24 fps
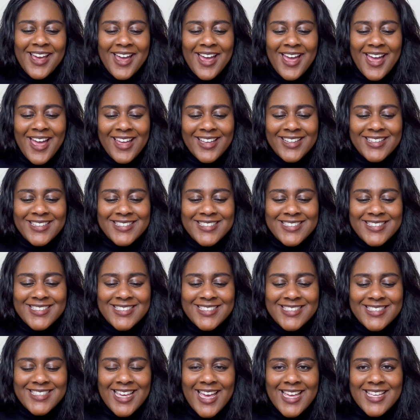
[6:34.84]
and
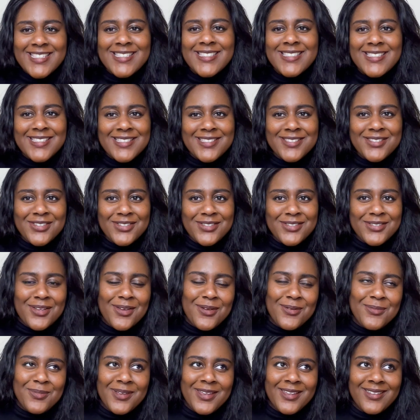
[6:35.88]
yes, just
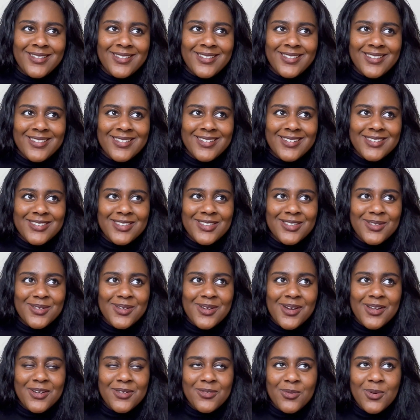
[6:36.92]
hoping to
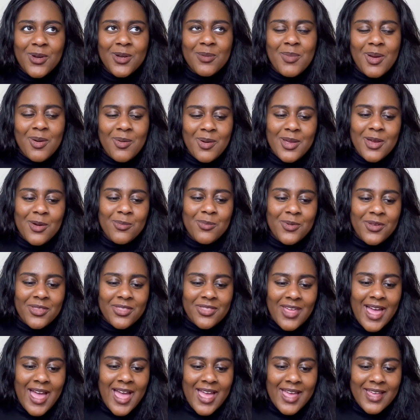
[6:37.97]
kind of work my way up with
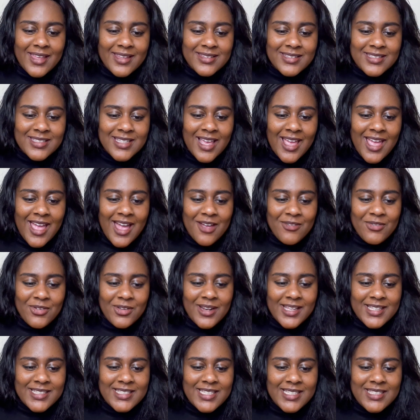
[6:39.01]
that. And I feel
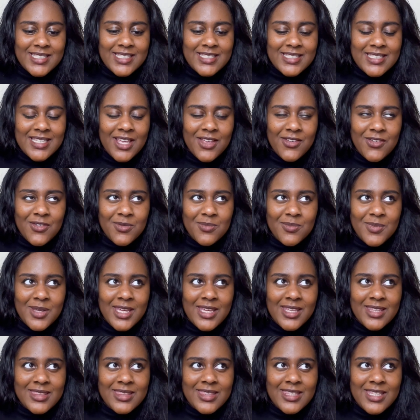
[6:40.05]
like City's given
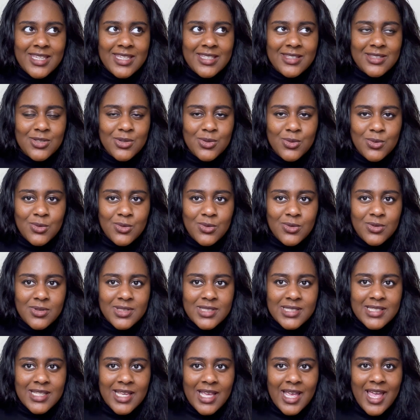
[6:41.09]
me the
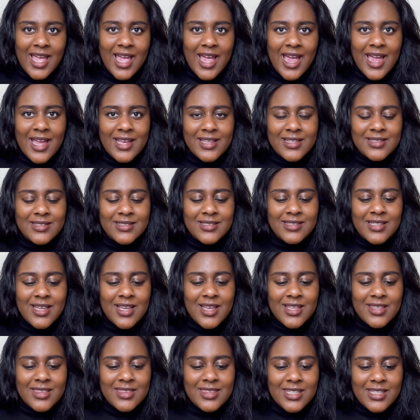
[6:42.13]
tools and
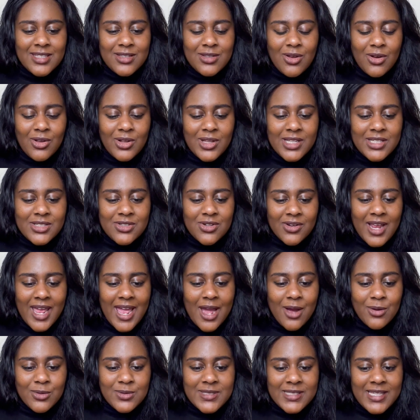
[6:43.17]
the knowledge on
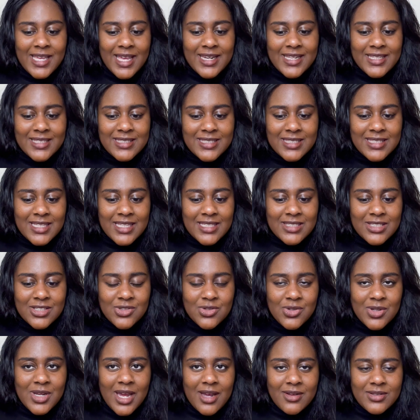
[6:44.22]
how to get into the
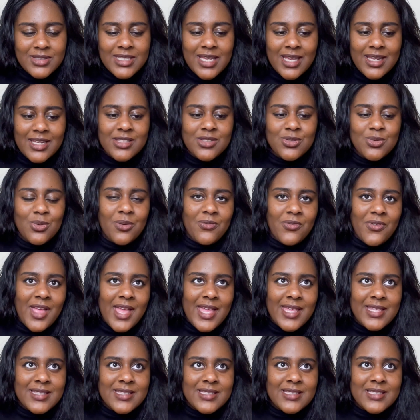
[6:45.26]
industry, how to get into
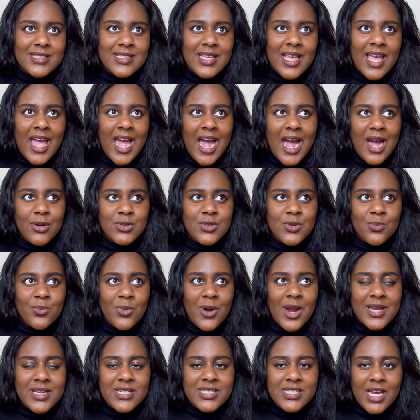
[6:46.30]
events, how to
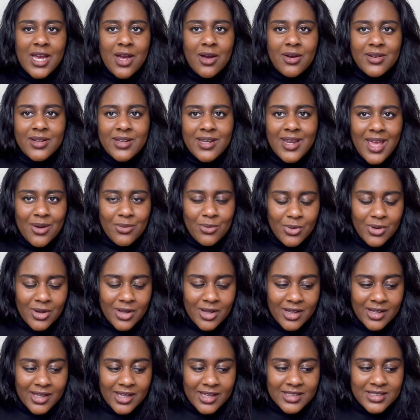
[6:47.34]
branch out and
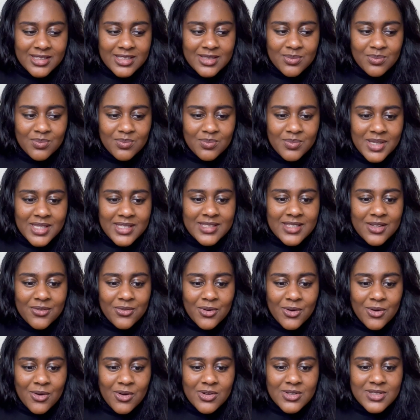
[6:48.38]
network and meet
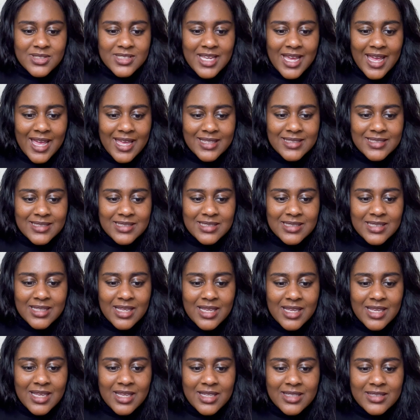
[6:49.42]
different contacts
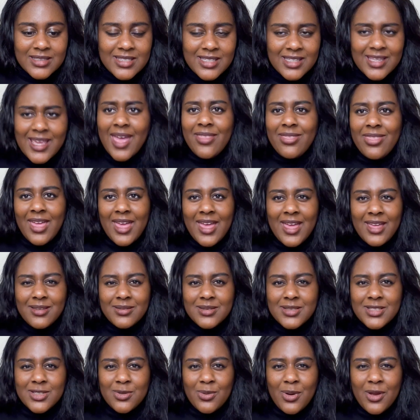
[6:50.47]
to get there.
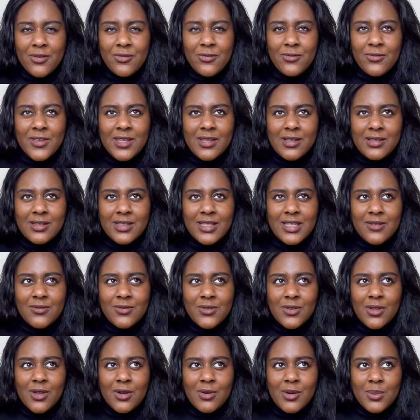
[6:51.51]
So I feel,
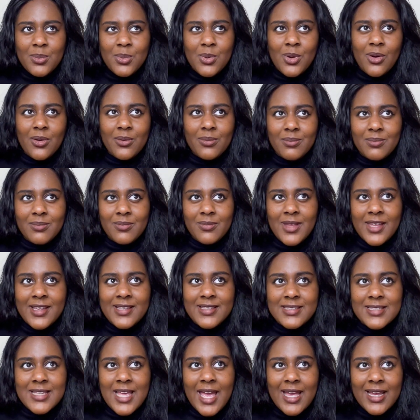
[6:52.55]
even though I'm not
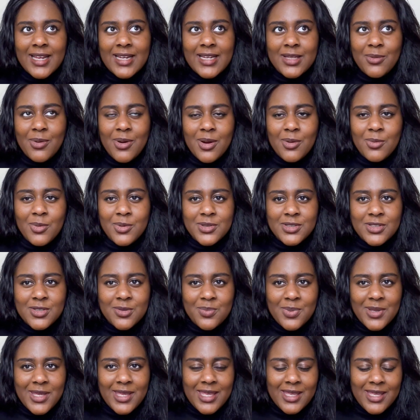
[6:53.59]
exactly where I want to
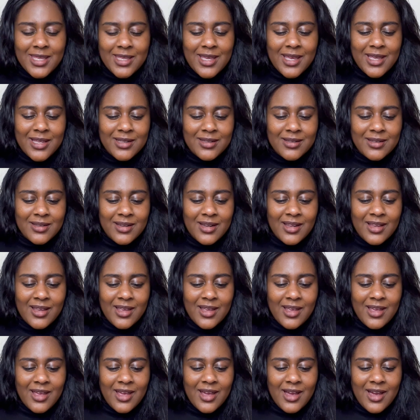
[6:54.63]
be, and
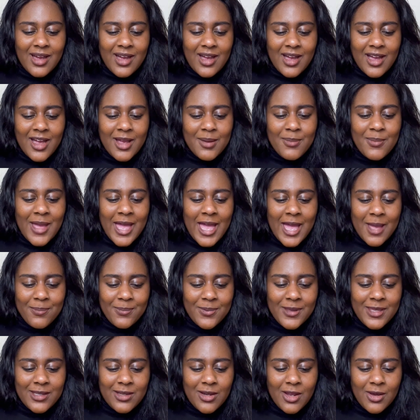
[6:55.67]
I'm
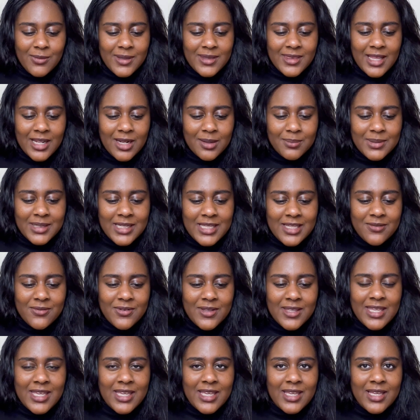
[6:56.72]
happy knowing that I'm
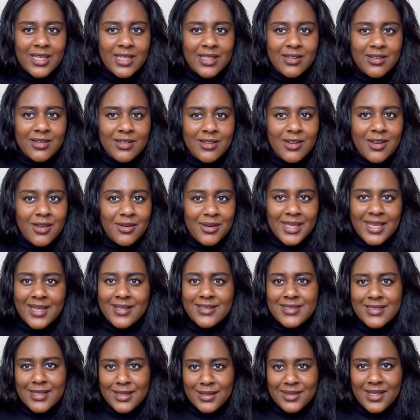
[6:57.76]
leaving here, knowing how
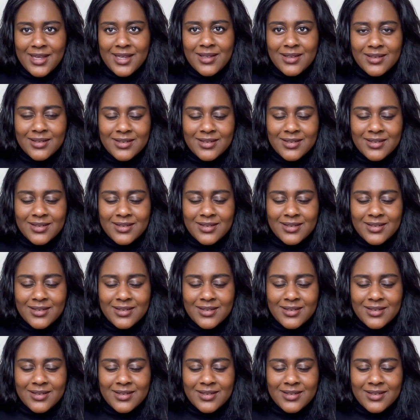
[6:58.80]
to get there.